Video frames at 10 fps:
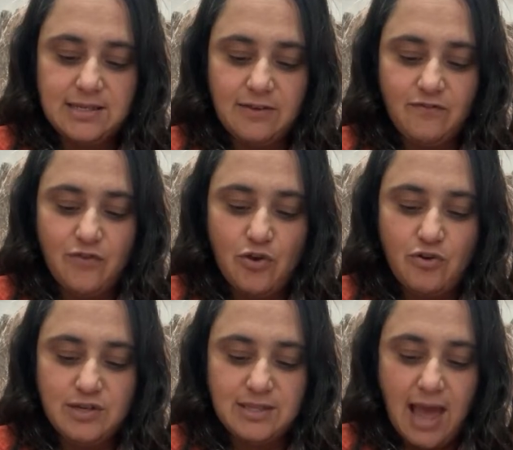
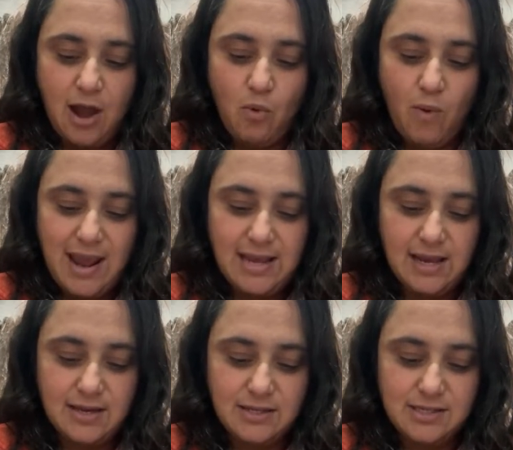food that
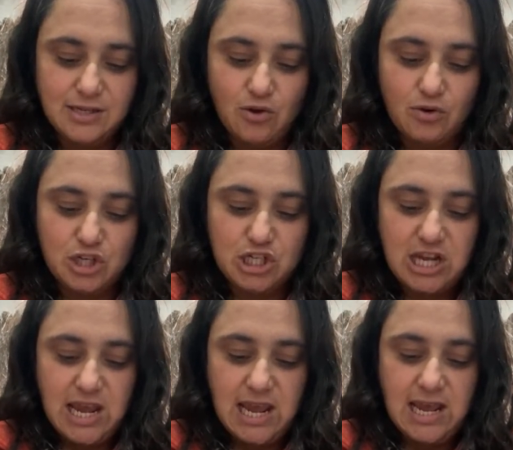awakens your
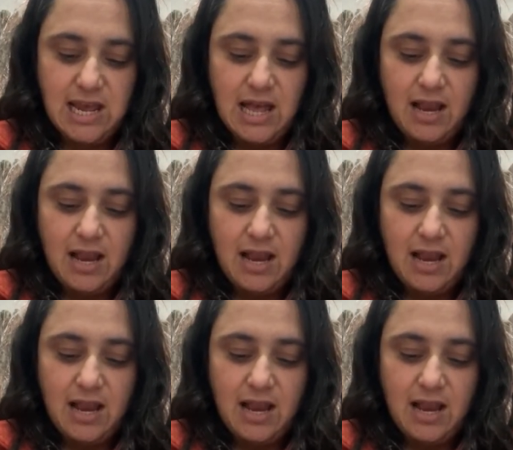chi,